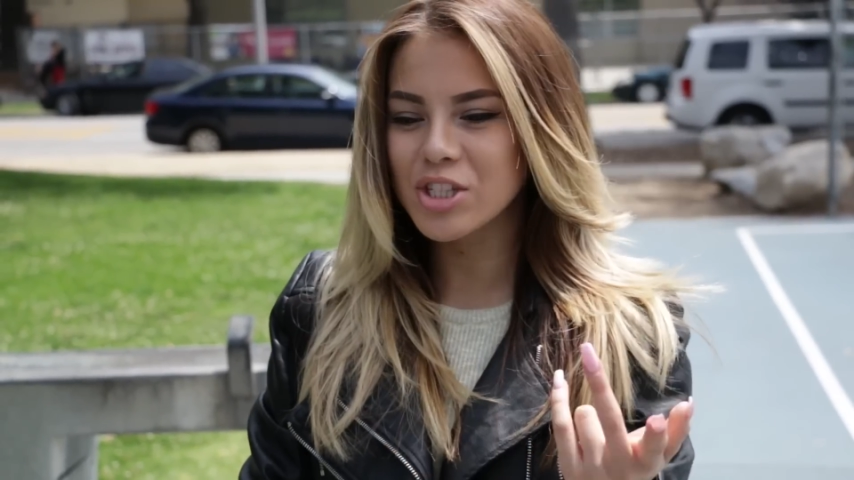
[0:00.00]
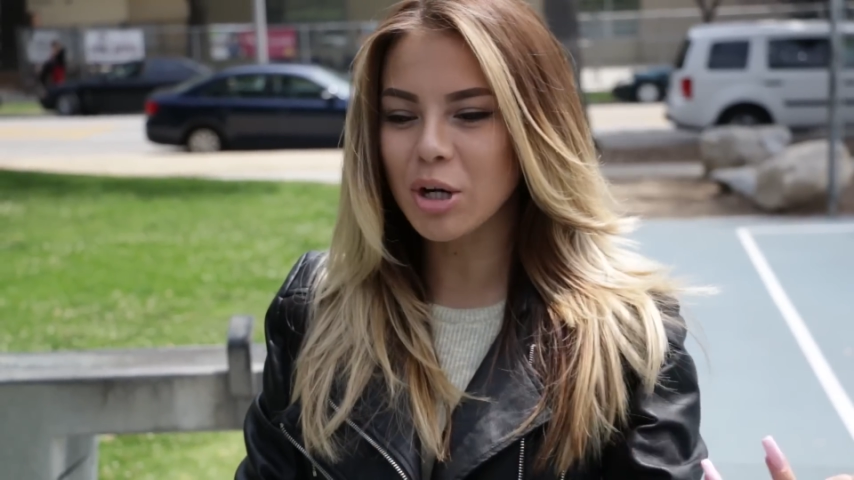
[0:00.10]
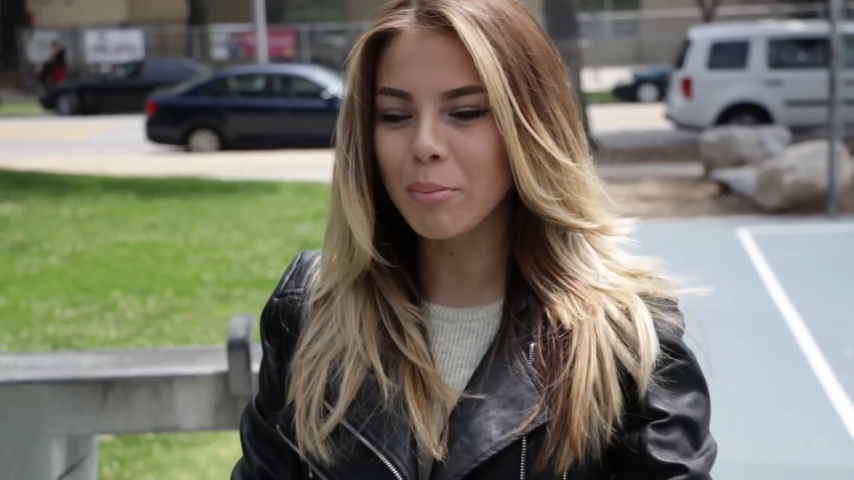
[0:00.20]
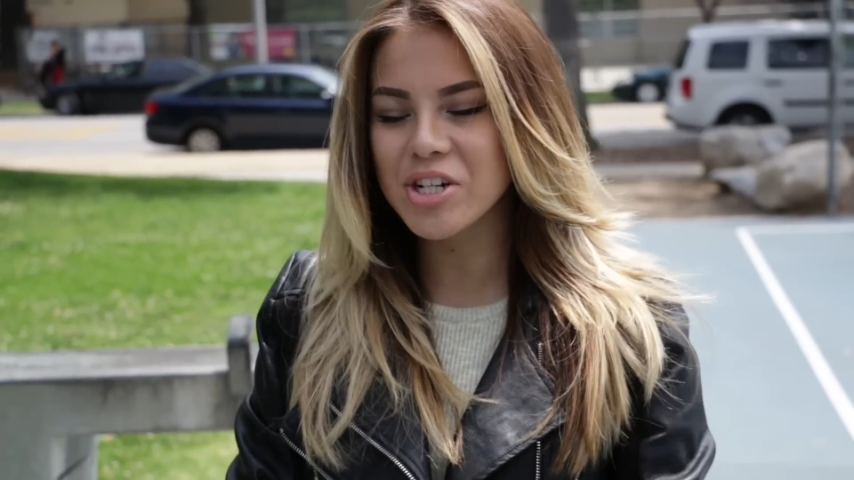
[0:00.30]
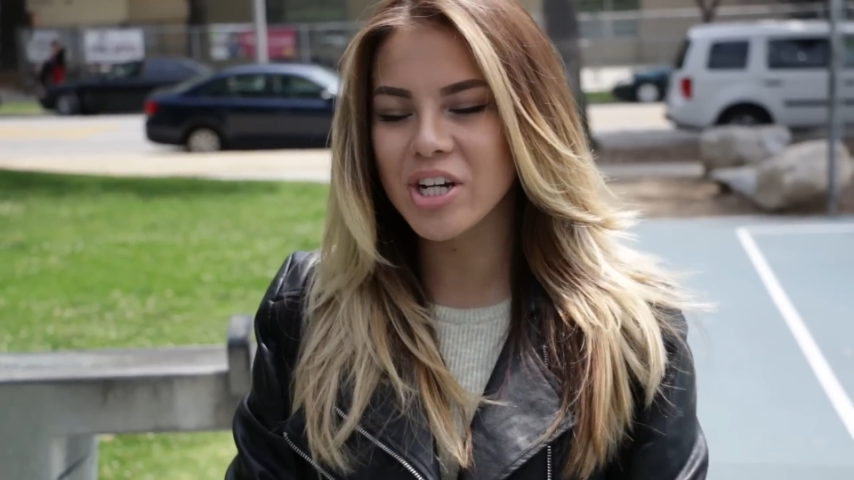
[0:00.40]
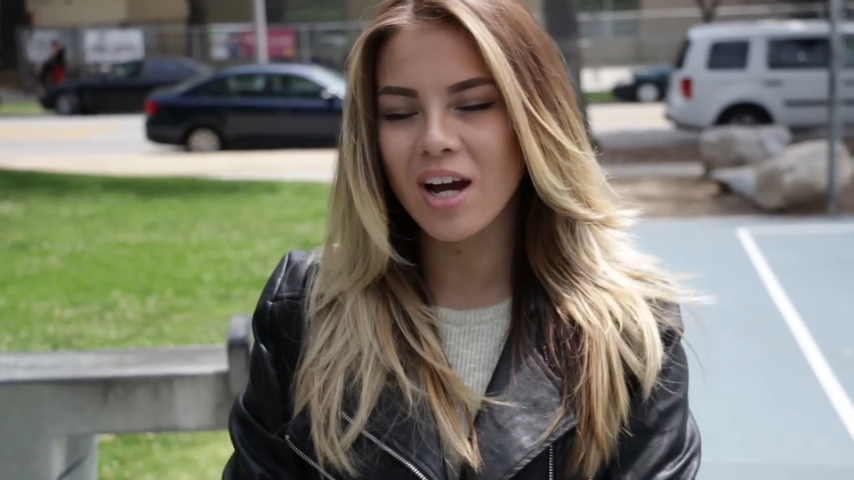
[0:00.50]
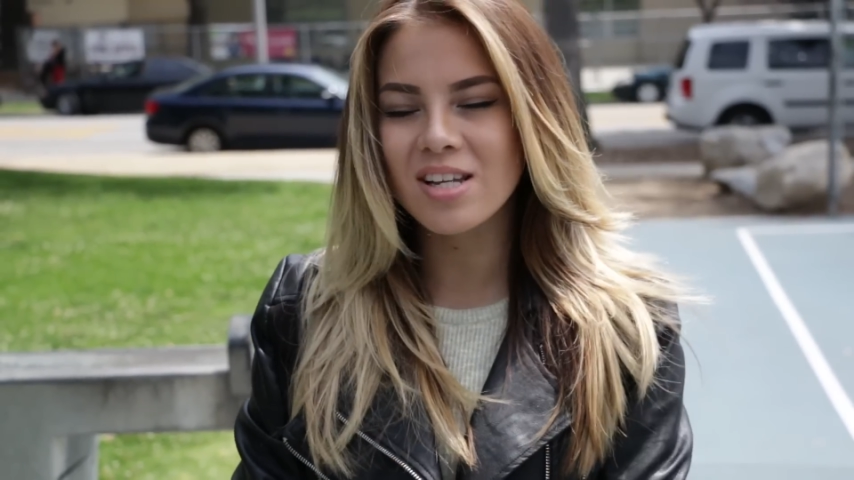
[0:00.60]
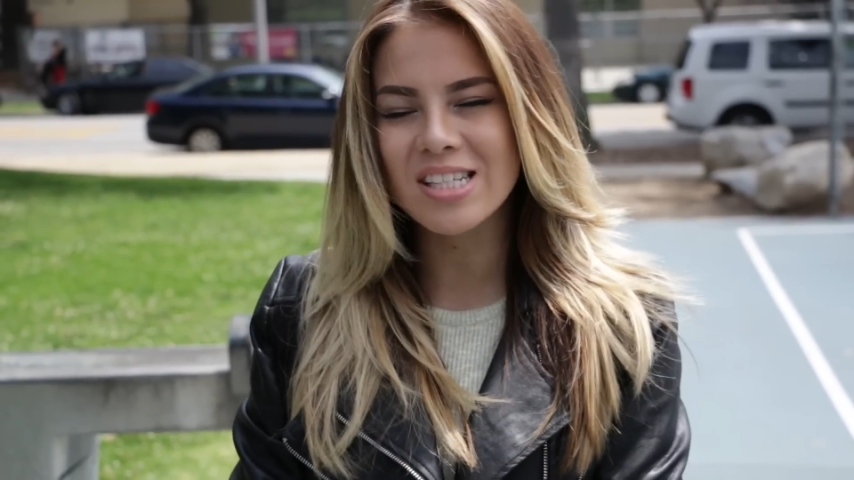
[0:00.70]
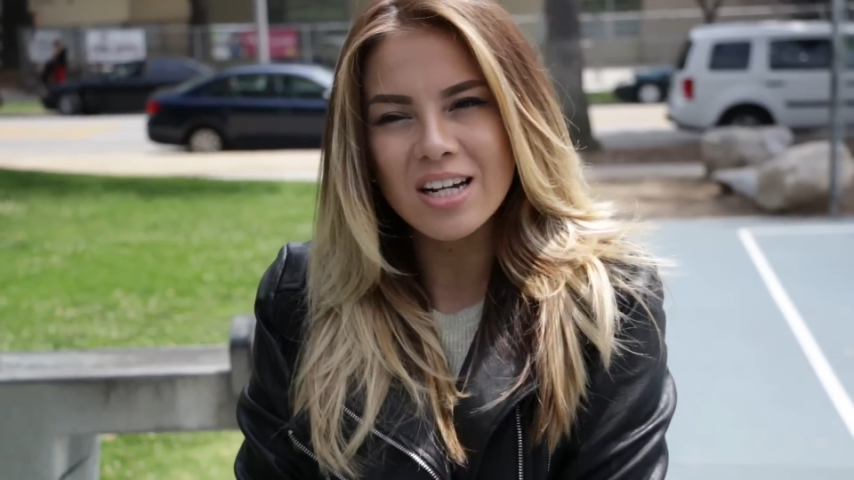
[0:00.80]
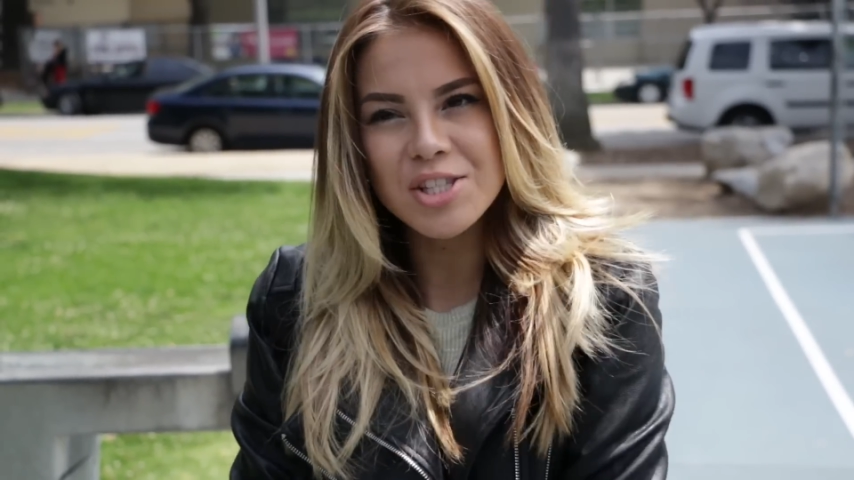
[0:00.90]
does your midget
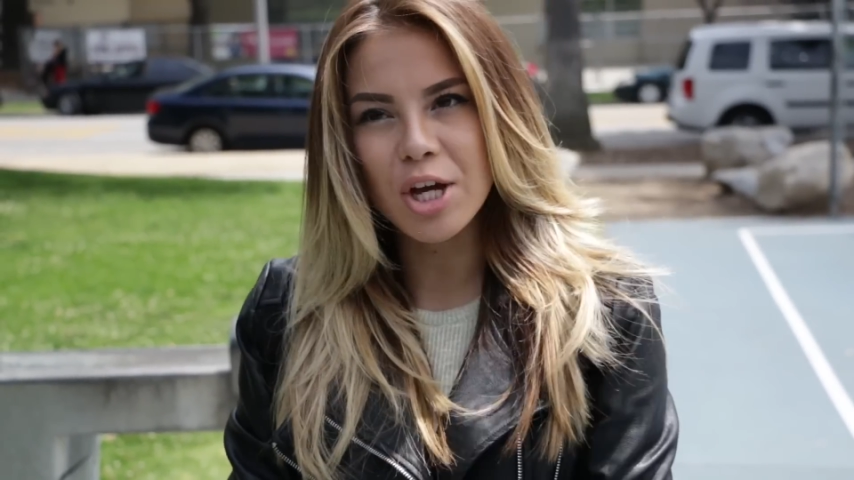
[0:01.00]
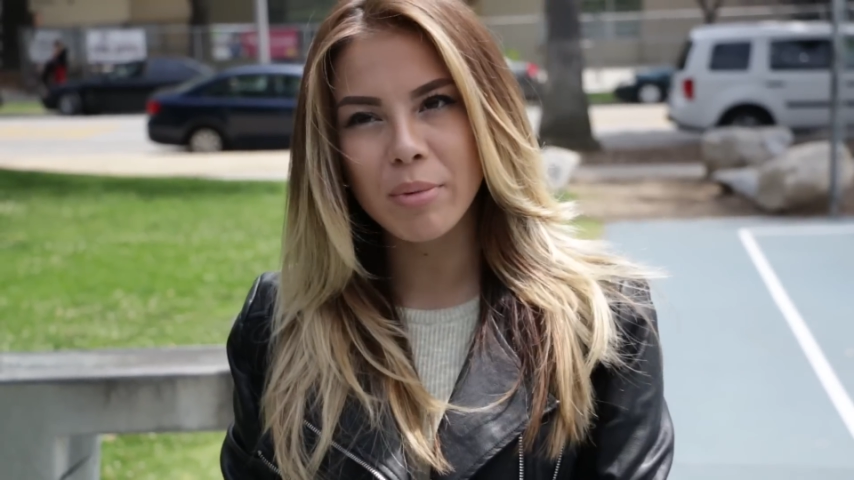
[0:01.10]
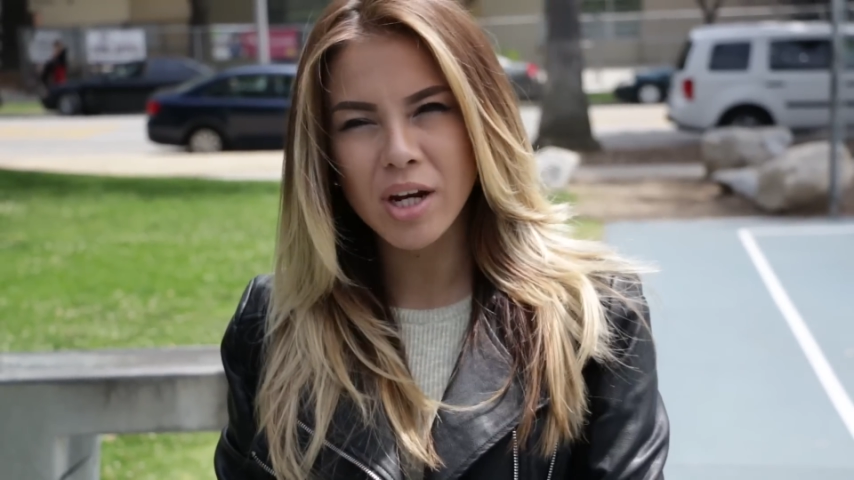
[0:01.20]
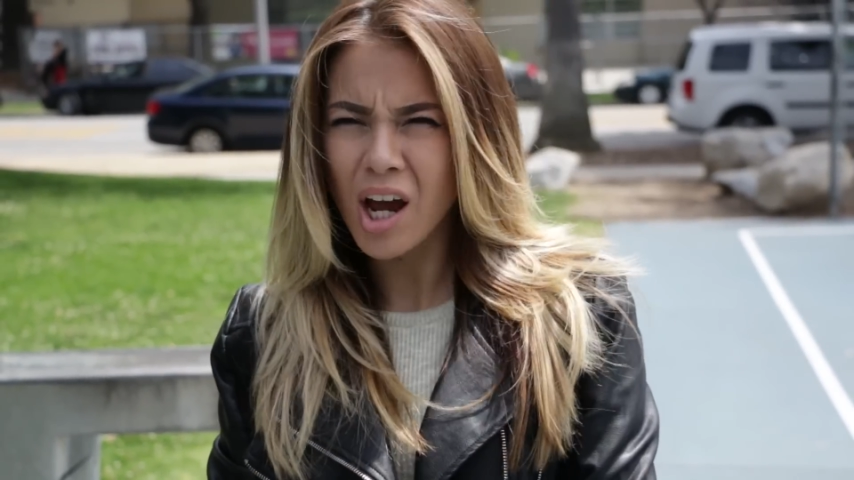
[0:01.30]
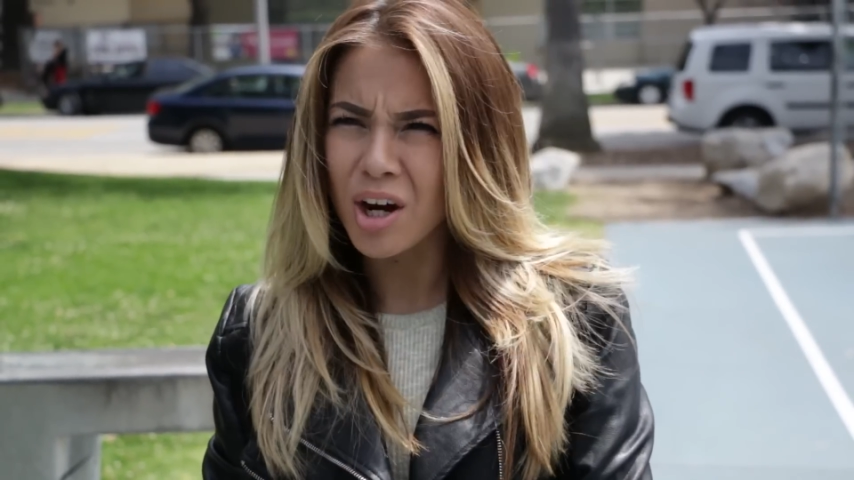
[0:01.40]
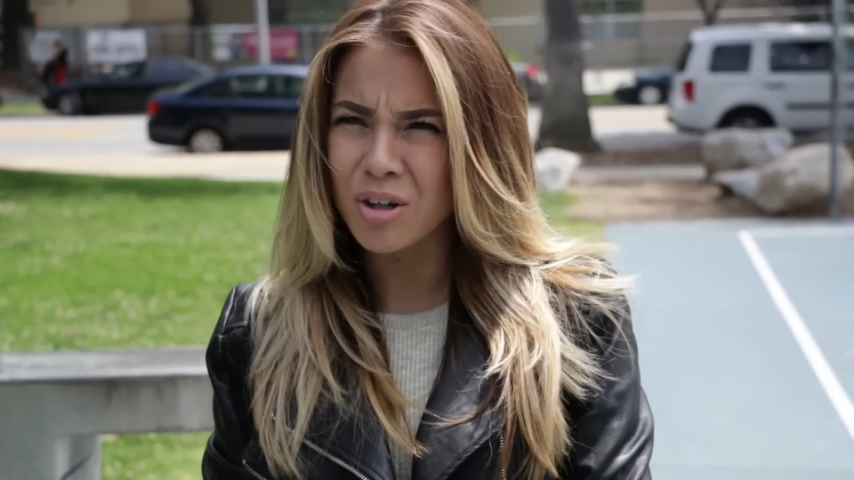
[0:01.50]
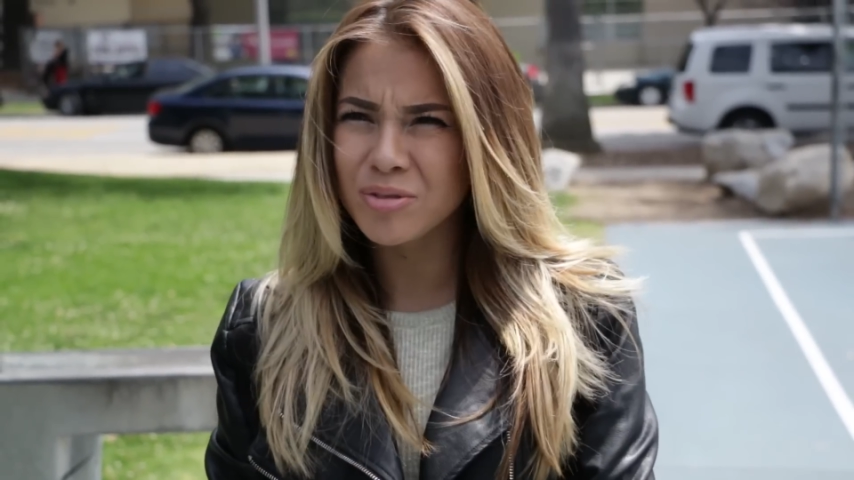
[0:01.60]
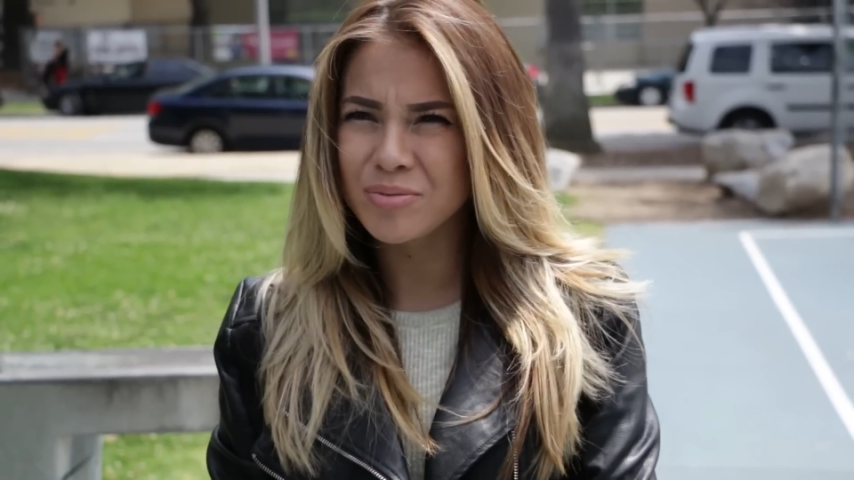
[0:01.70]
ass gotta tell me now?